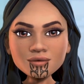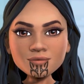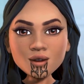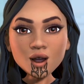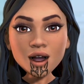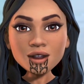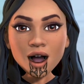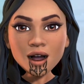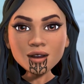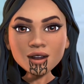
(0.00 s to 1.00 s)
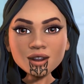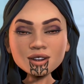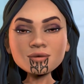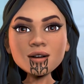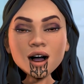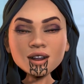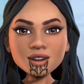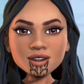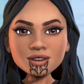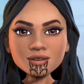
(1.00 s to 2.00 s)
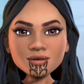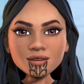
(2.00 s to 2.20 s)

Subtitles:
Pouaka is box,